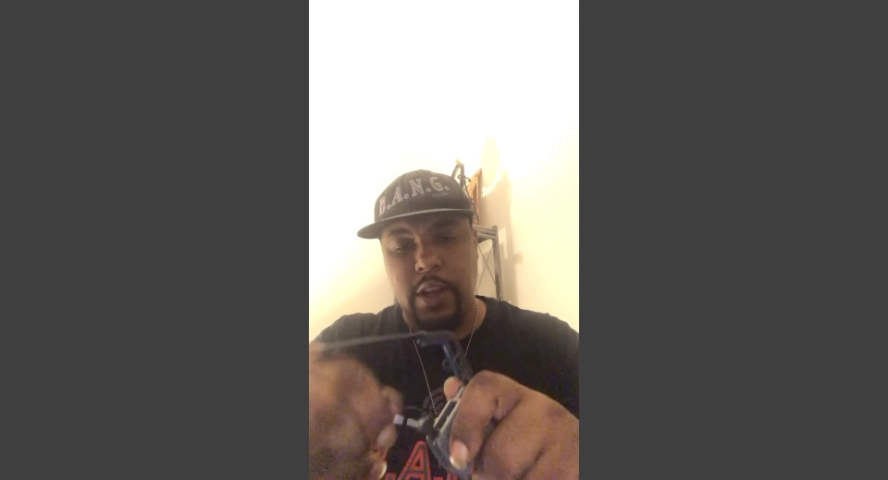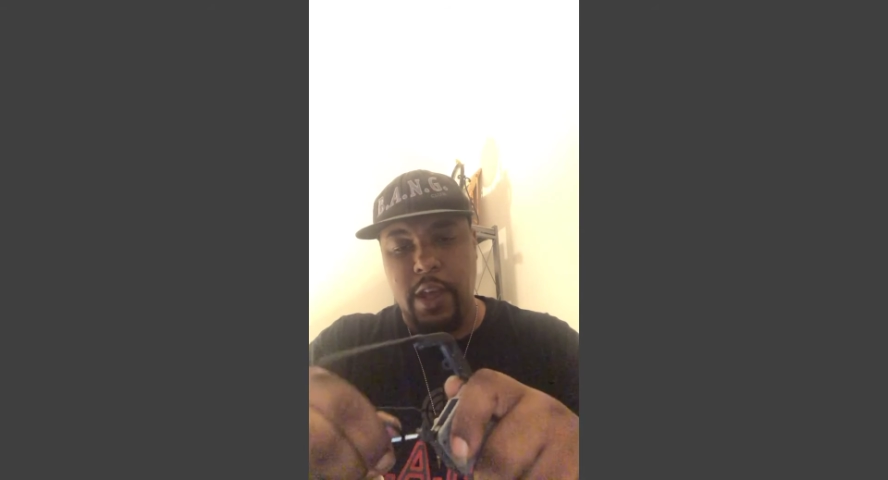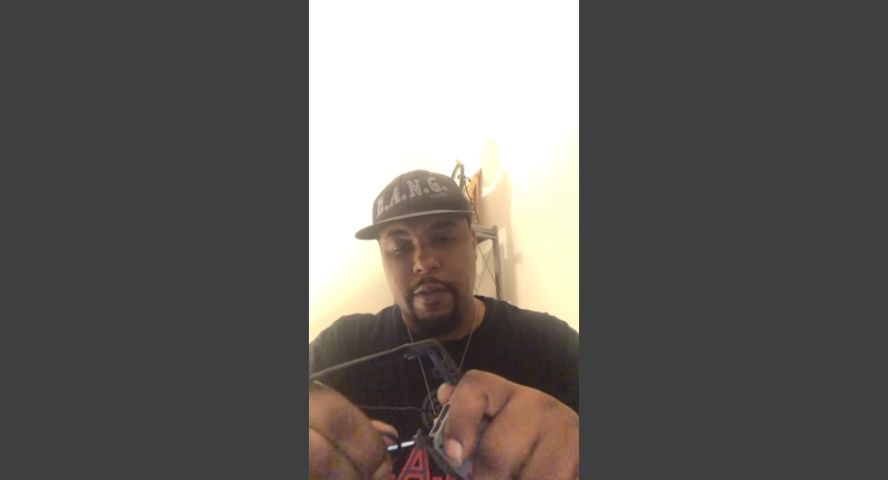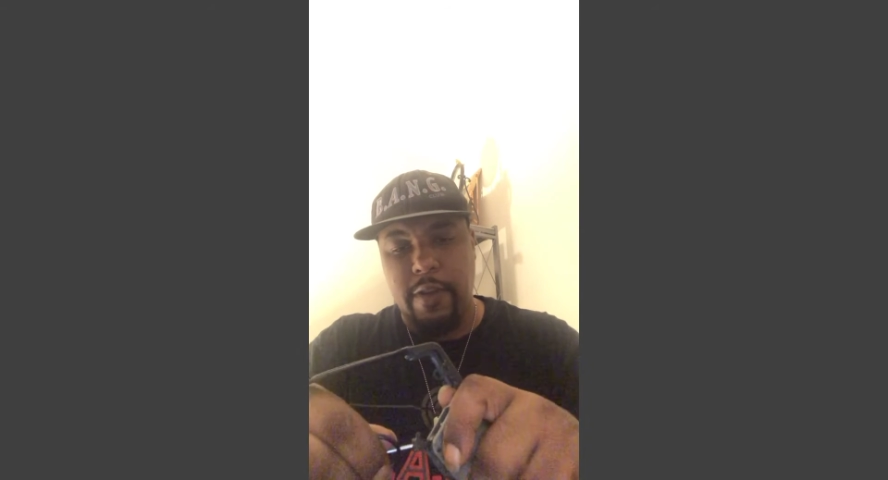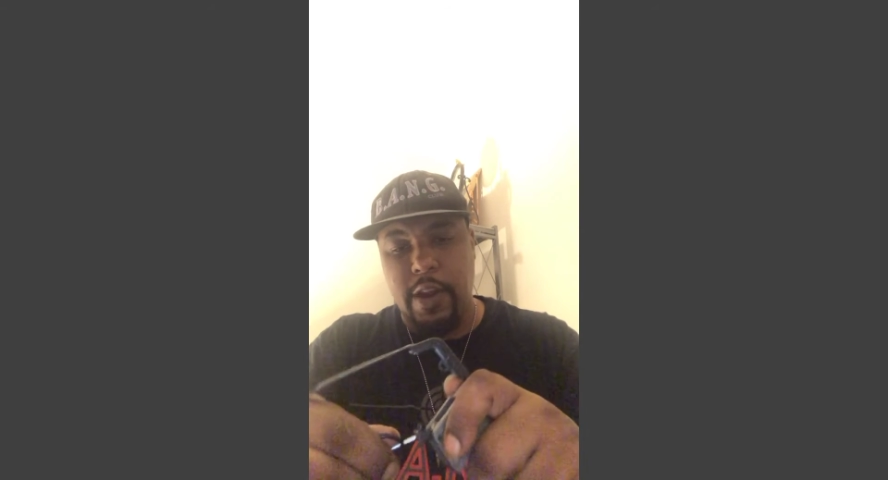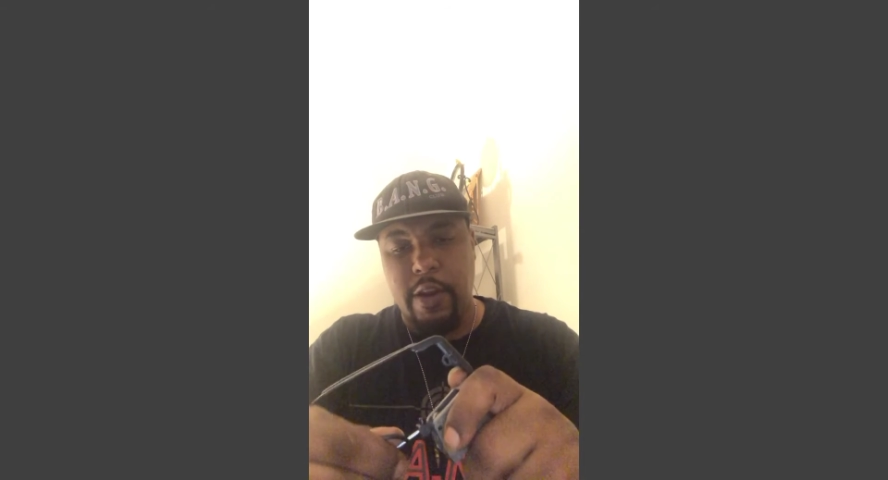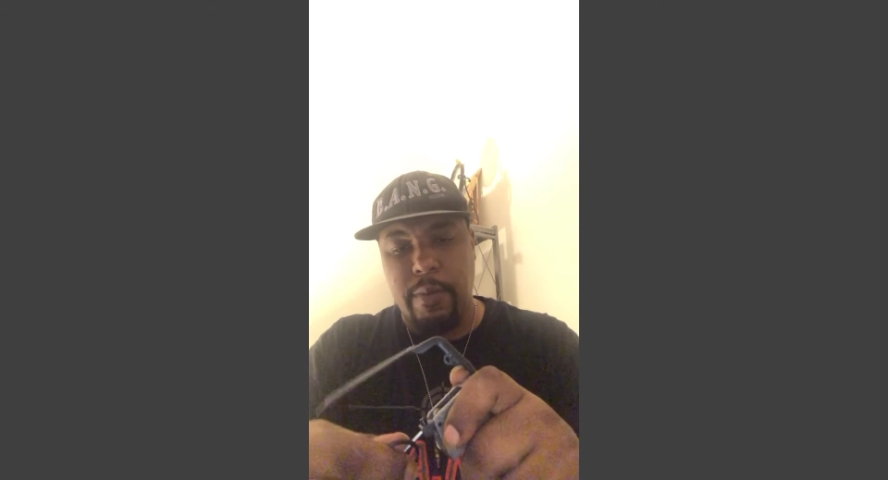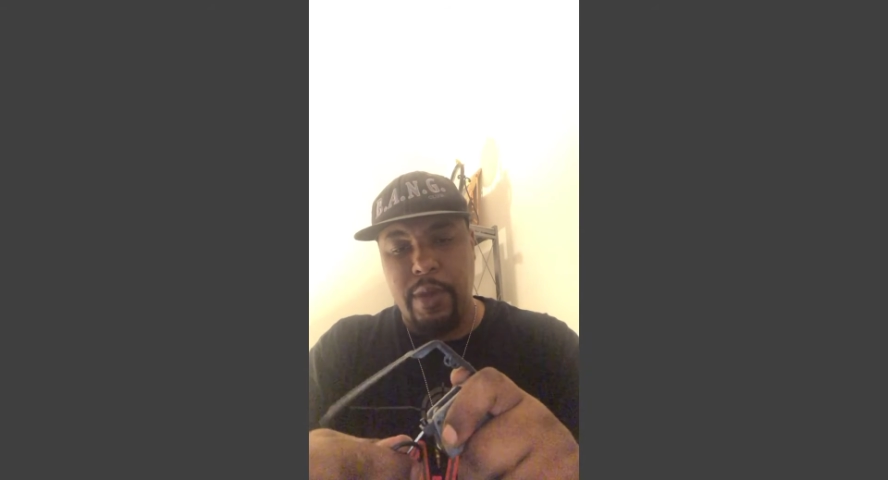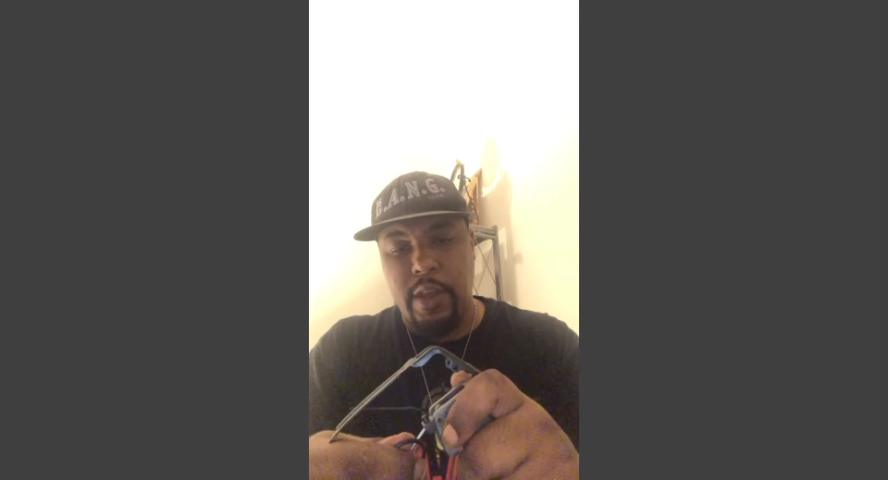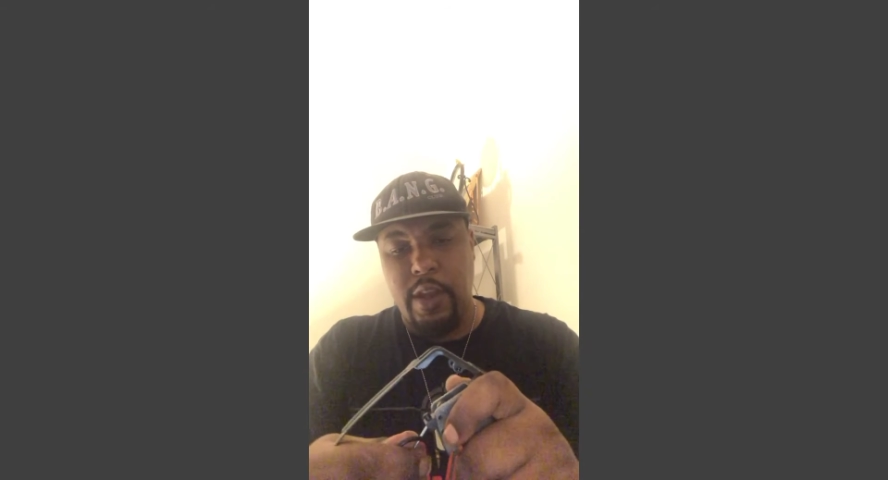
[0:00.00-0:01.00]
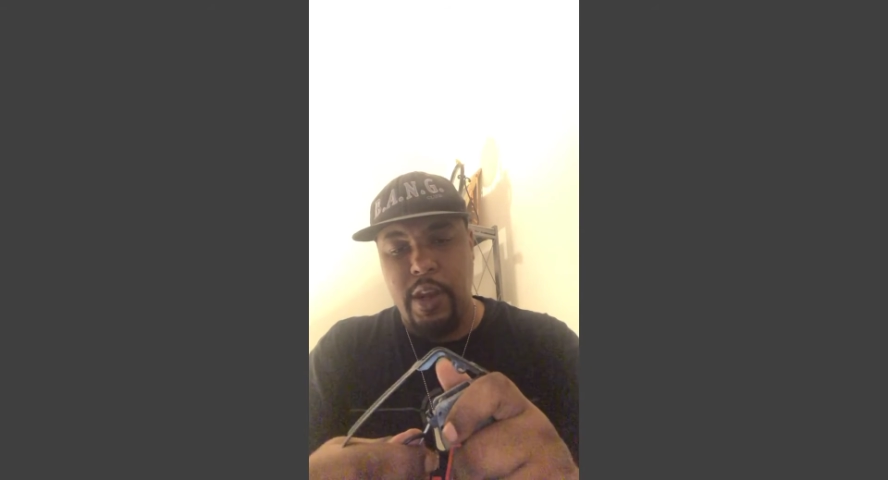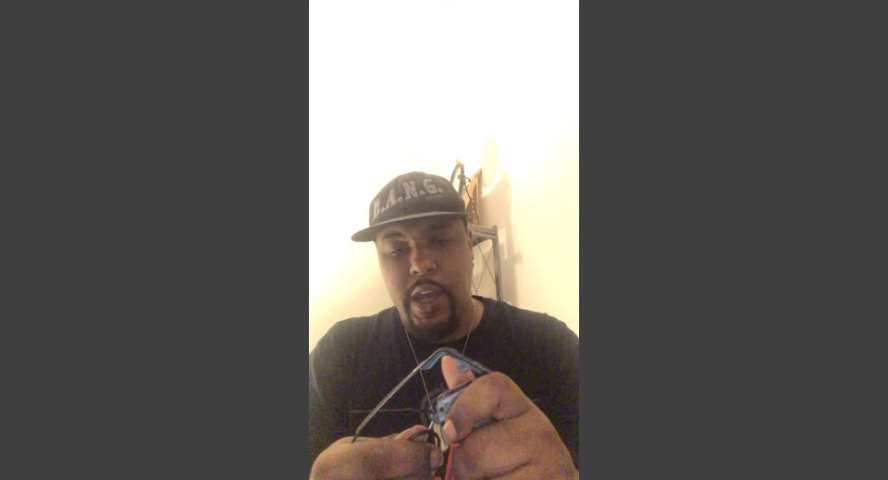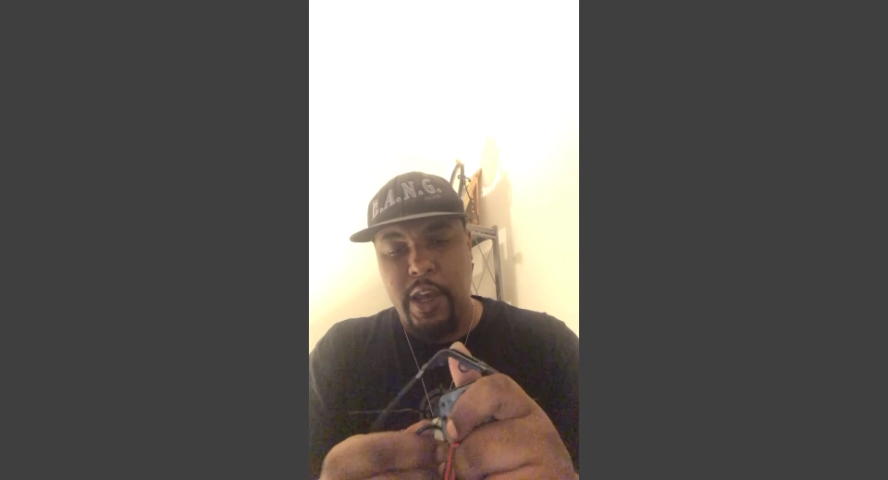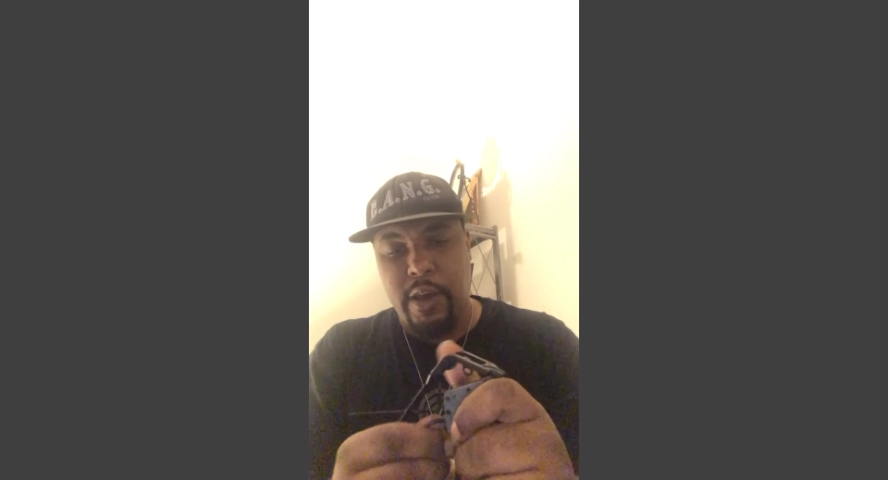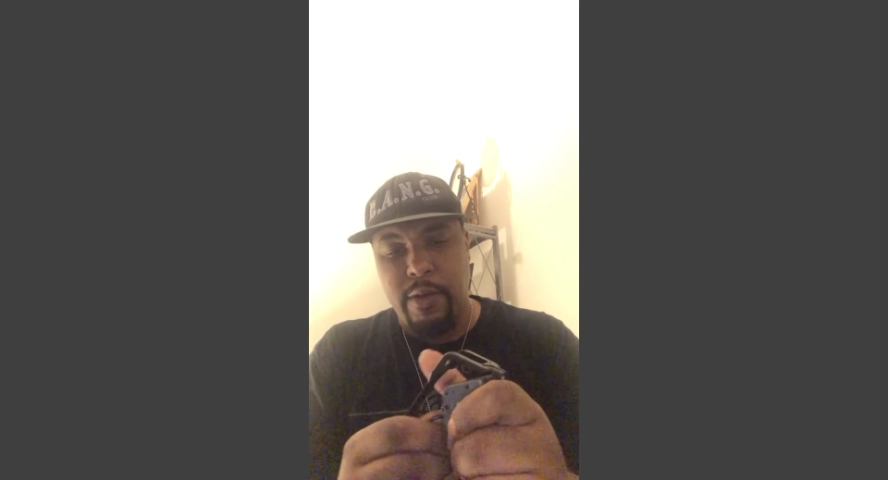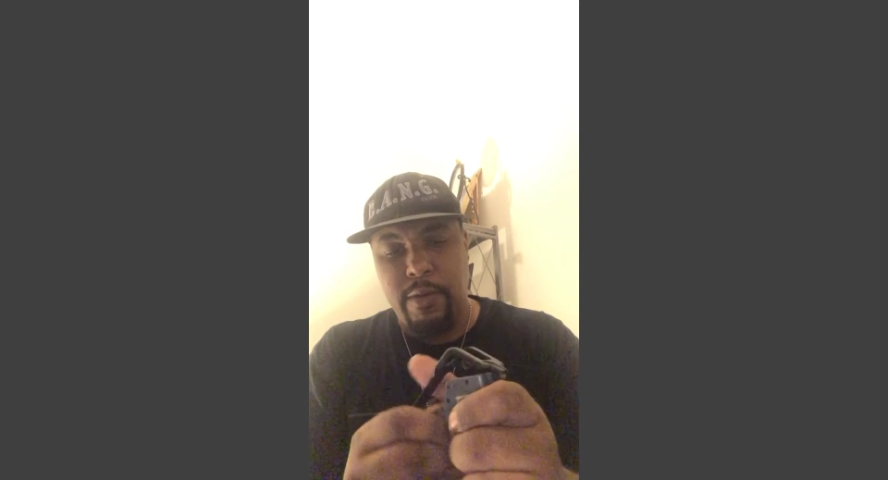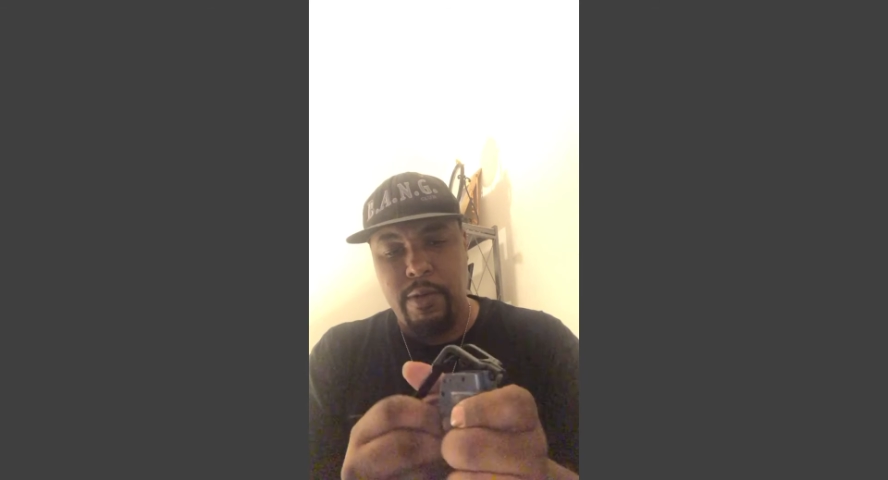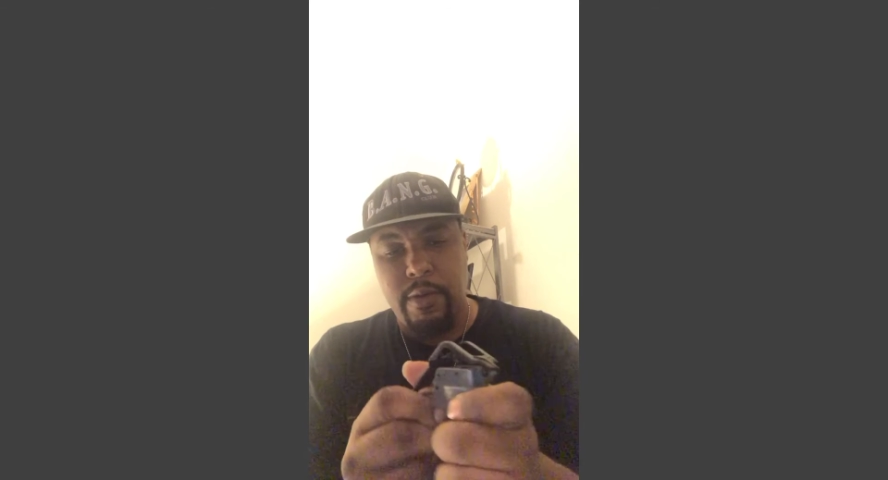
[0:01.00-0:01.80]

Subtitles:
that firing pin down.